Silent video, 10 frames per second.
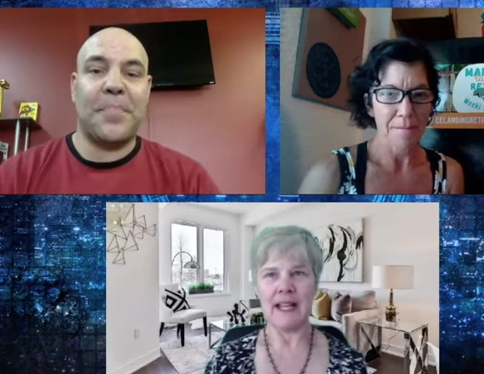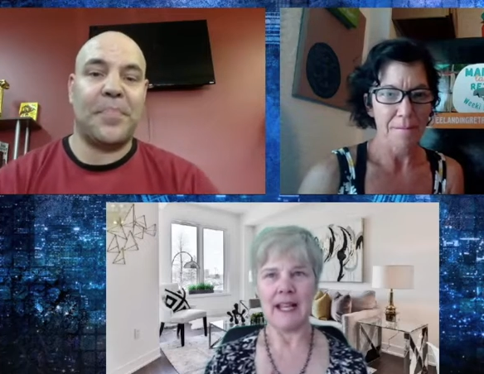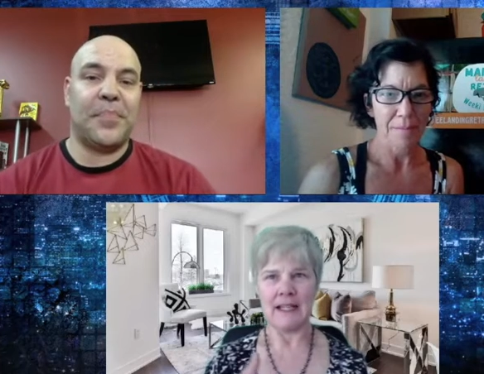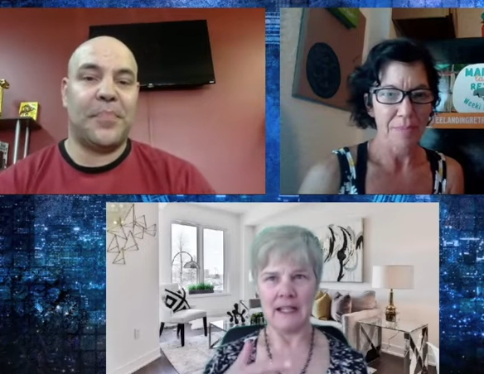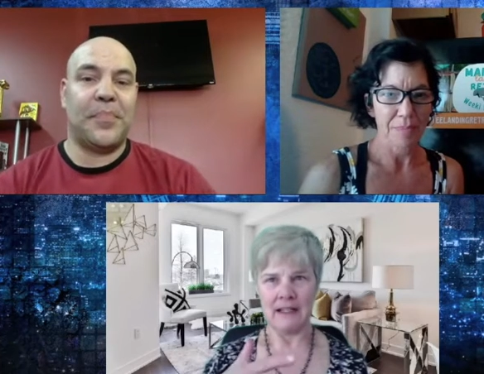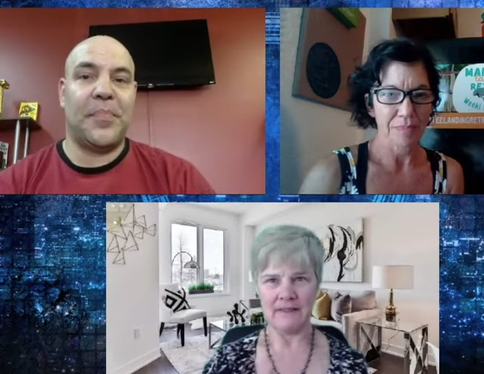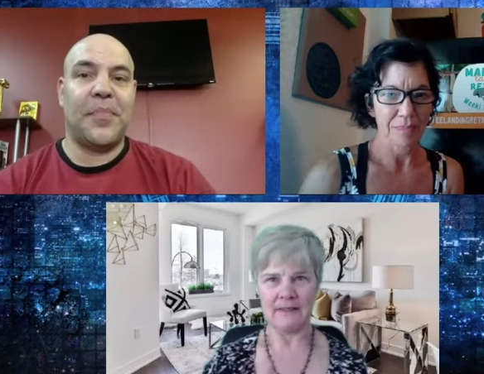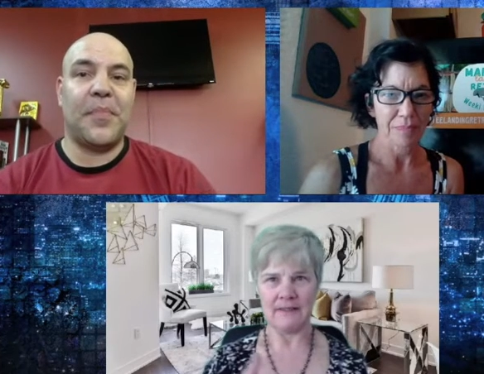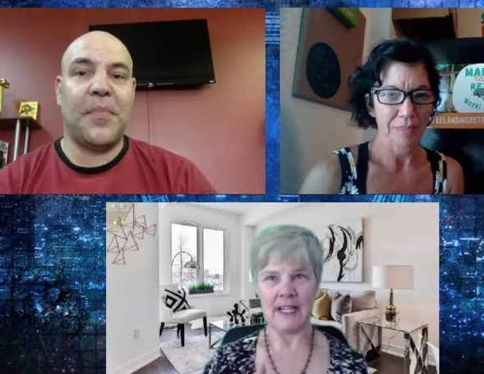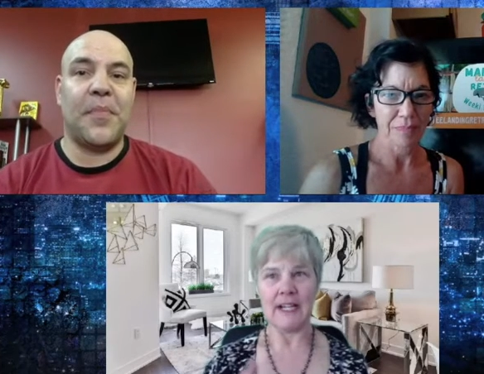Speaker 1: and I've
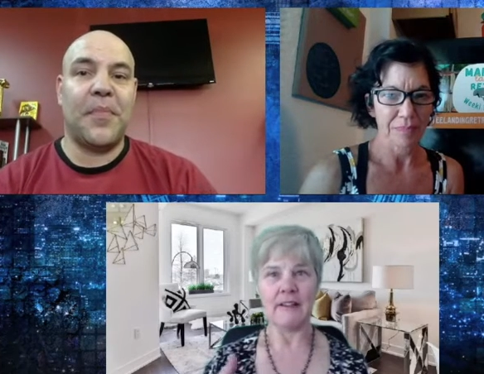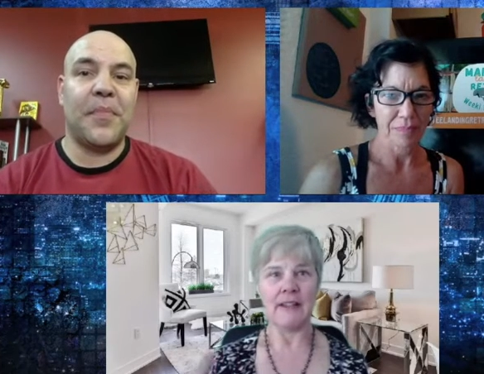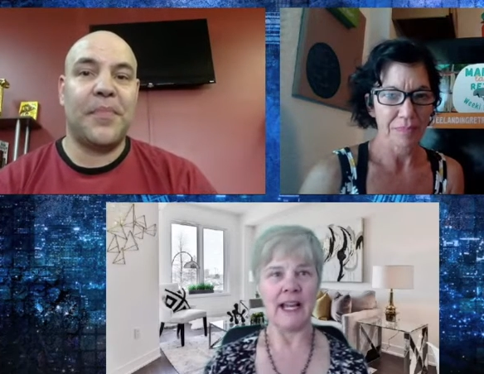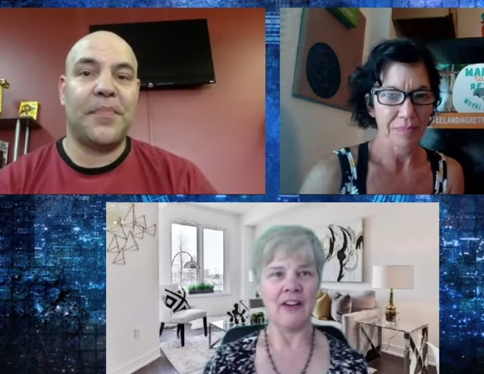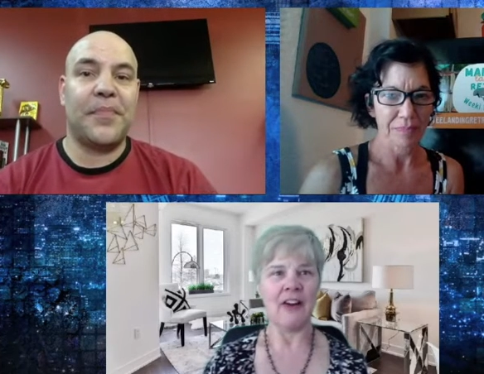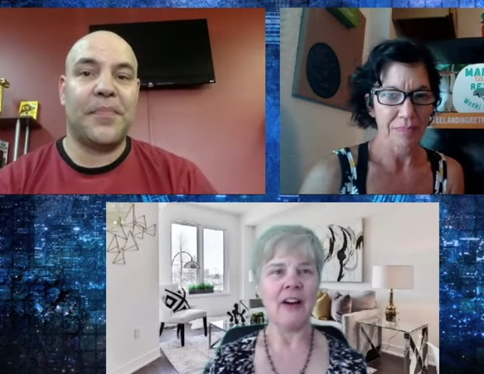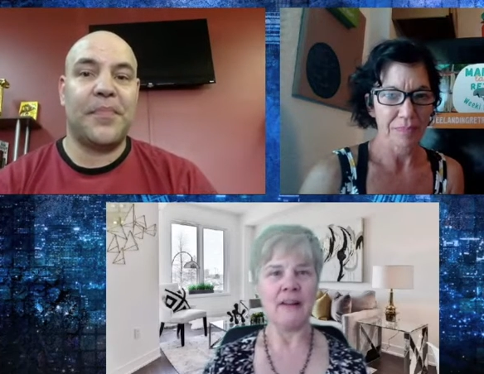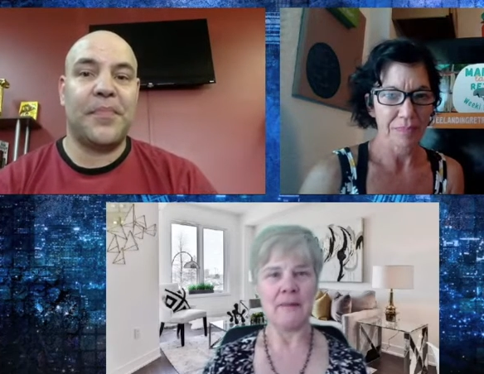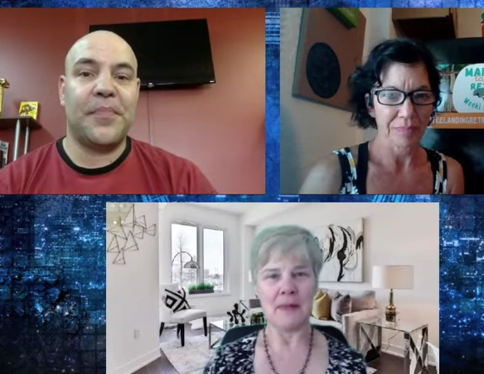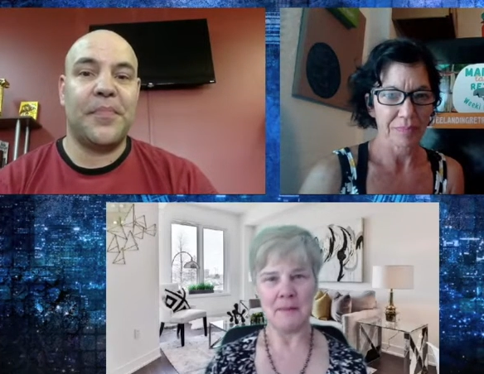carried that
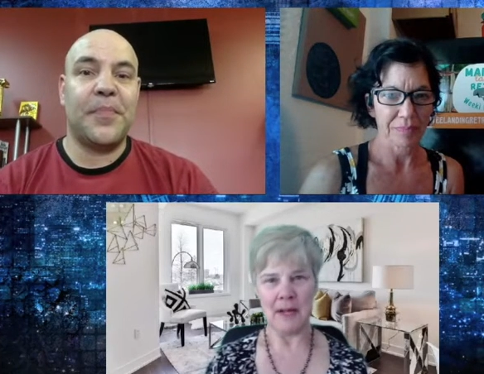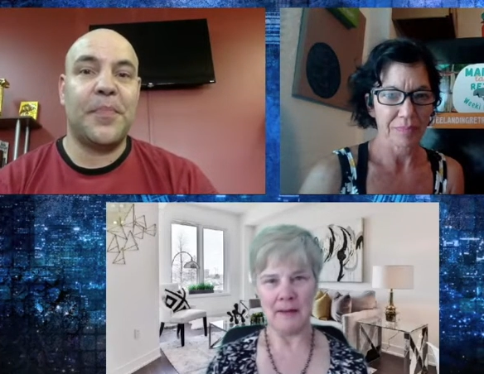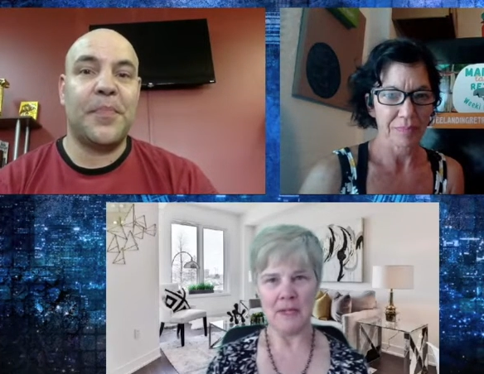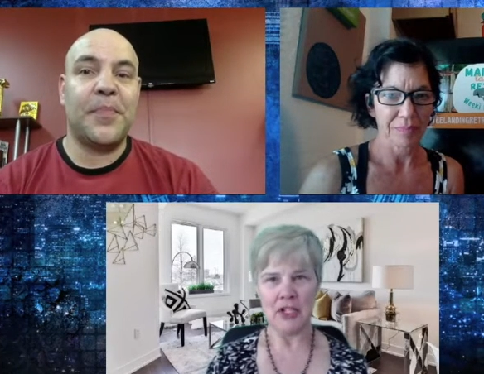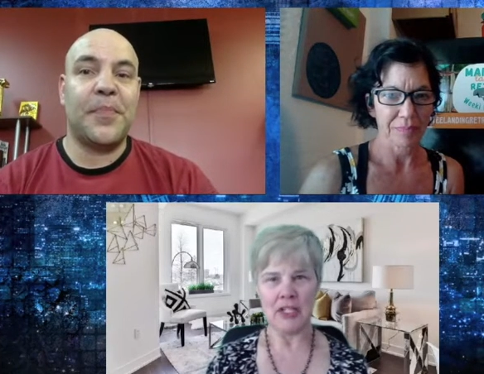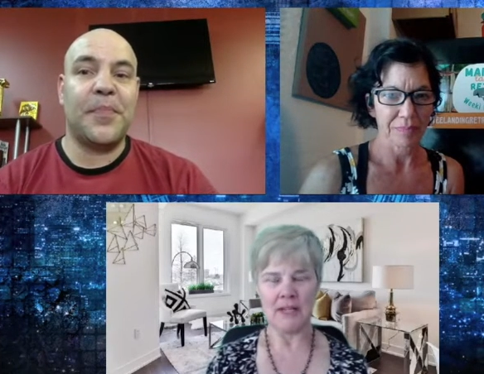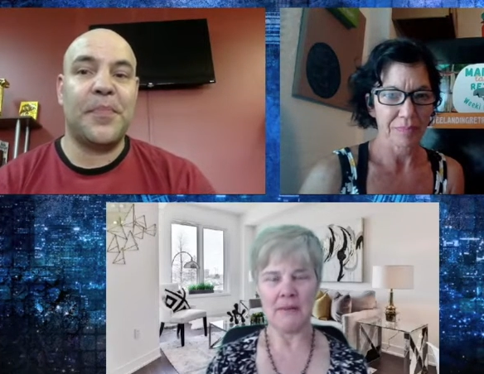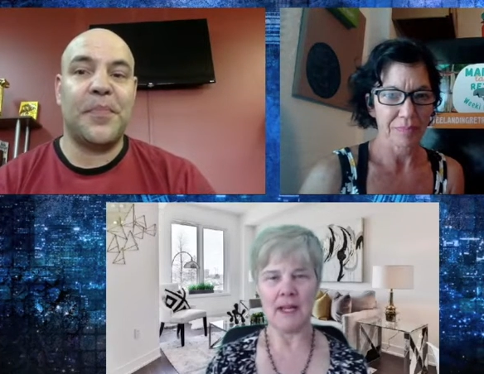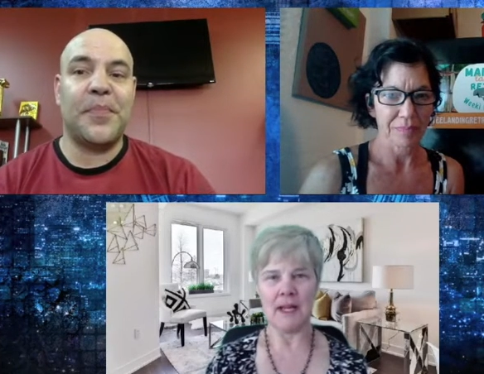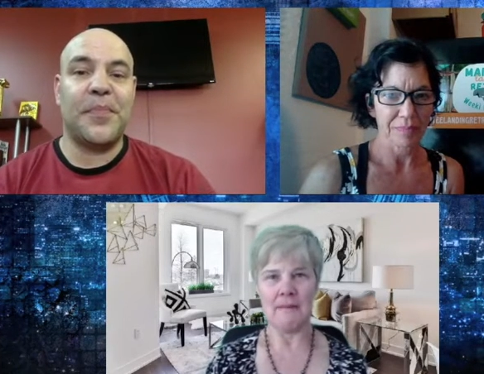on. But then my mission in
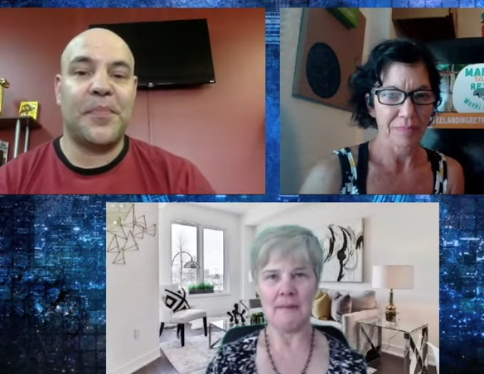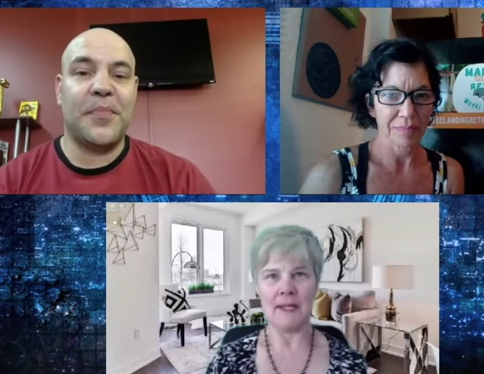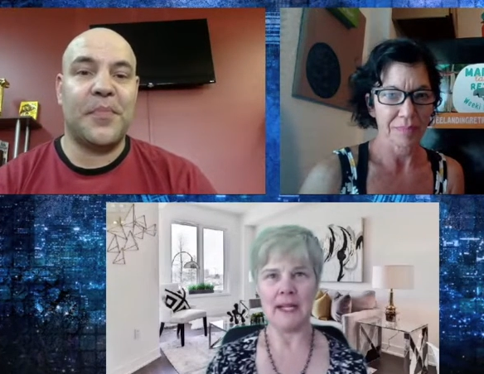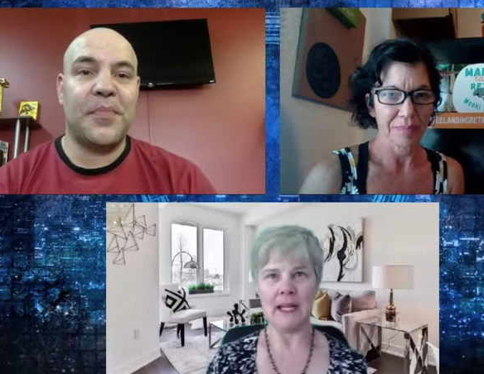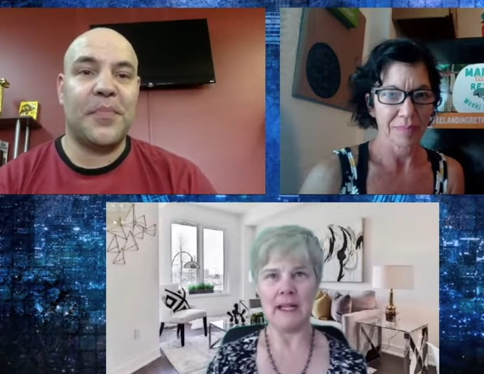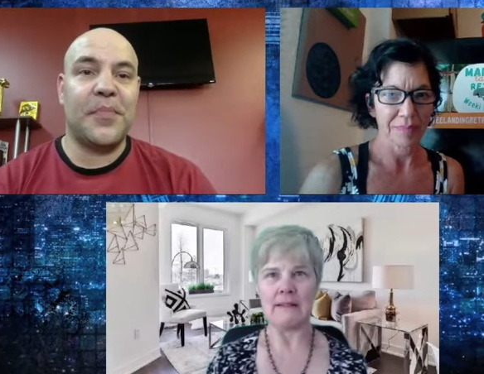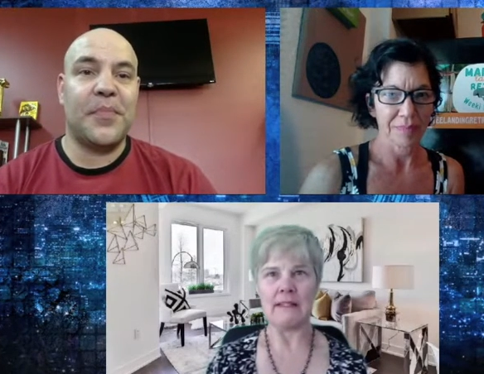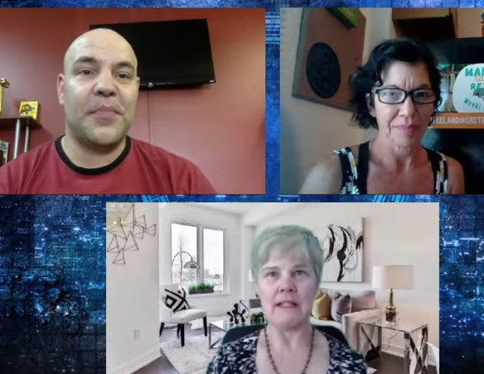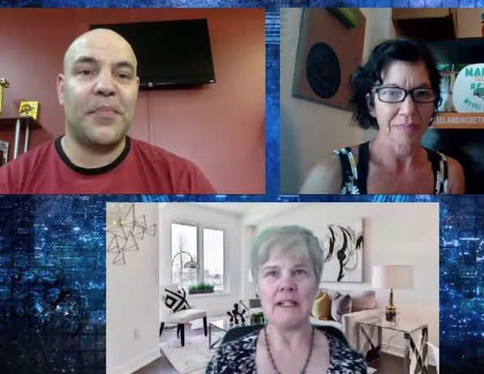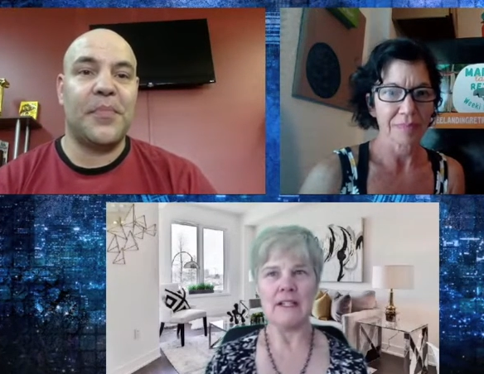my company
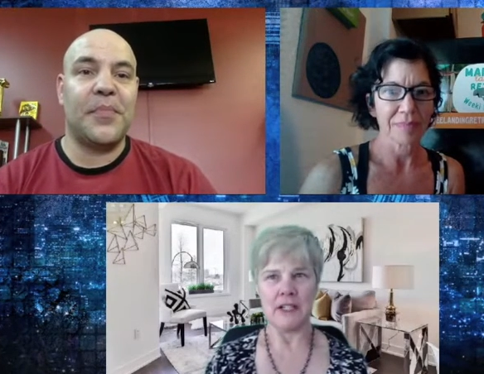is to